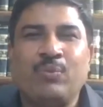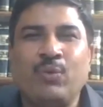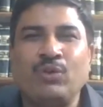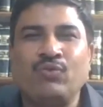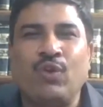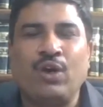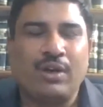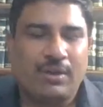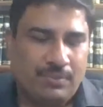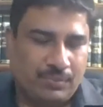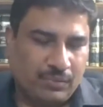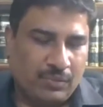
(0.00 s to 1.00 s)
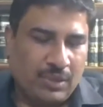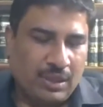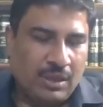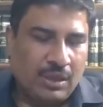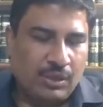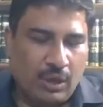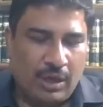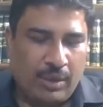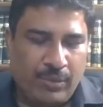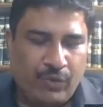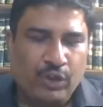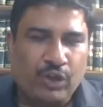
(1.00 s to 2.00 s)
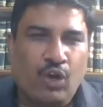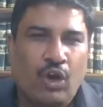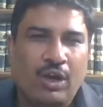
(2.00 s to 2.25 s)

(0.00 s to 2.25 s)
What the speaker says: put for before the